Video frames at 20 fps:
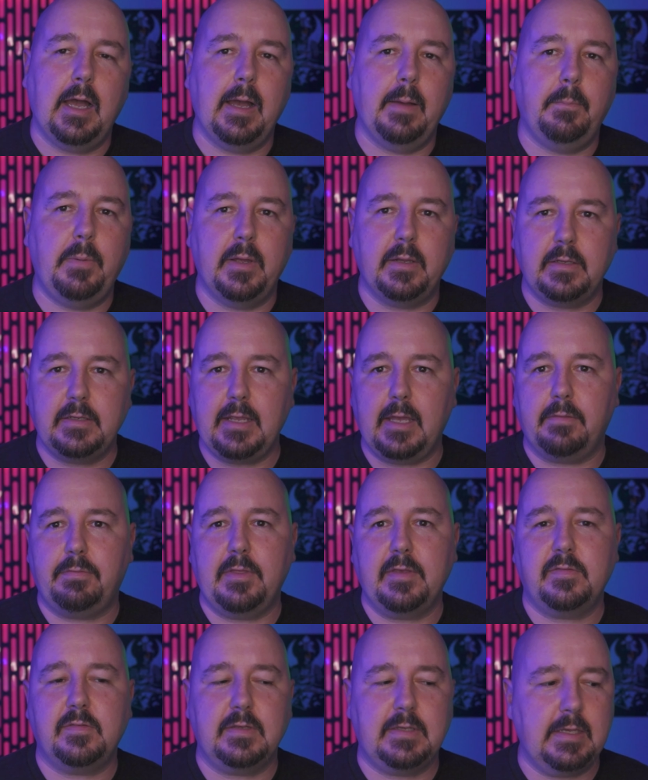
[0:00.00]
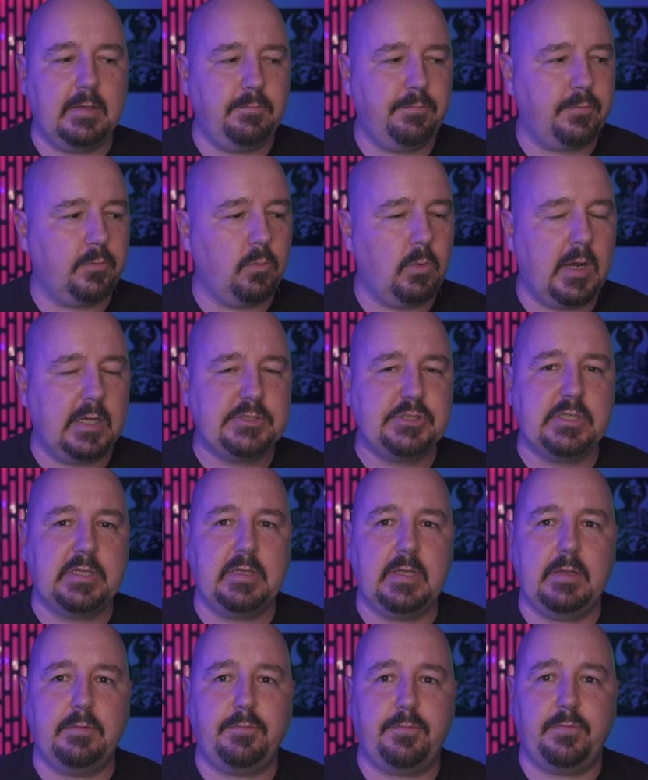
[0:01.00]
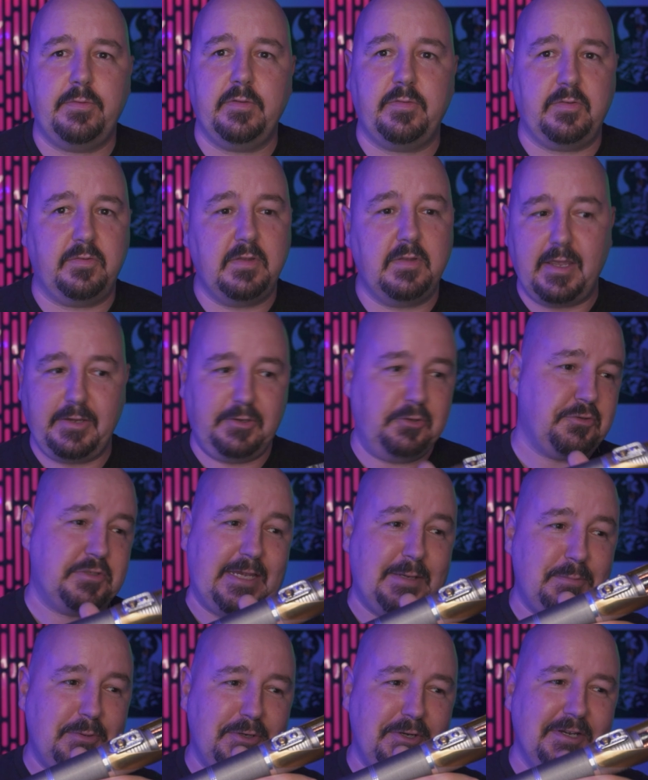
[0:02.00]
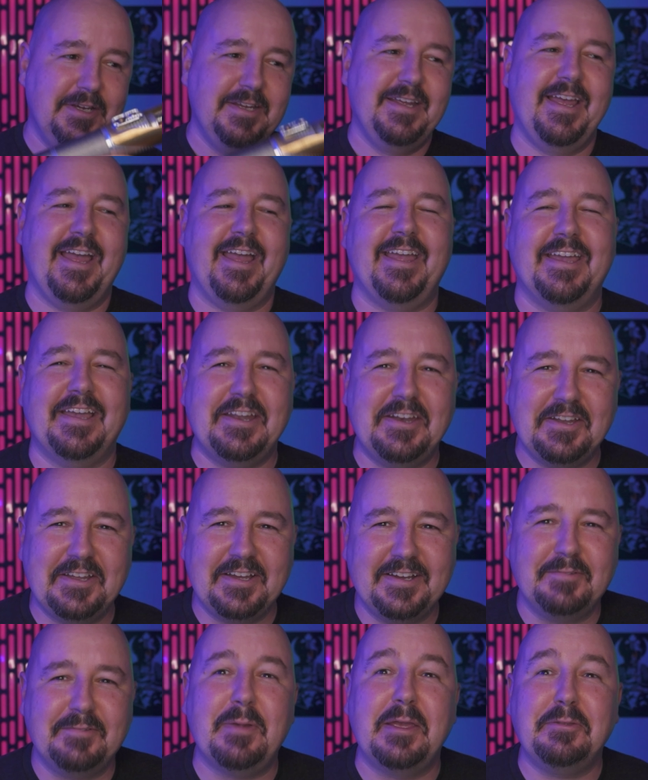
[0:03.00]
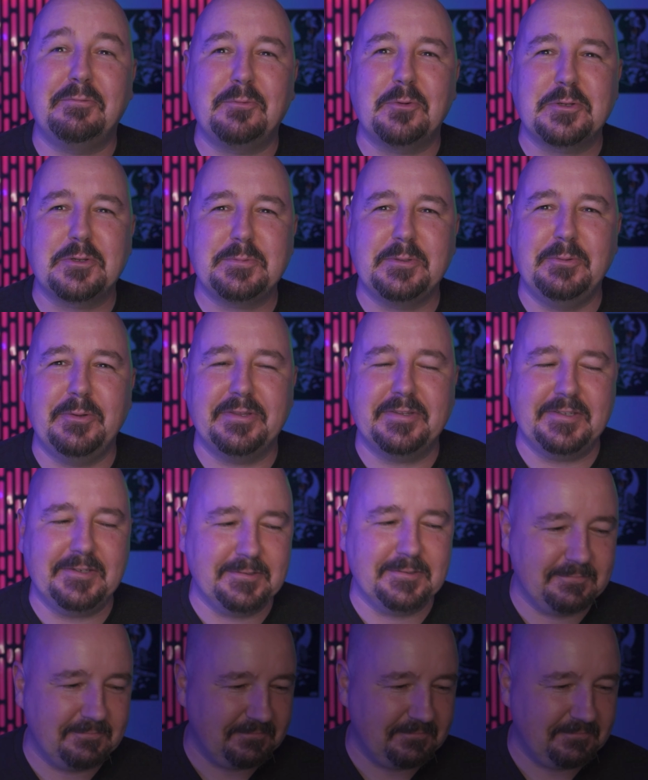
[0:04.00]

But yeah, thanks again for watching if this is not your saber, and may the force be with you.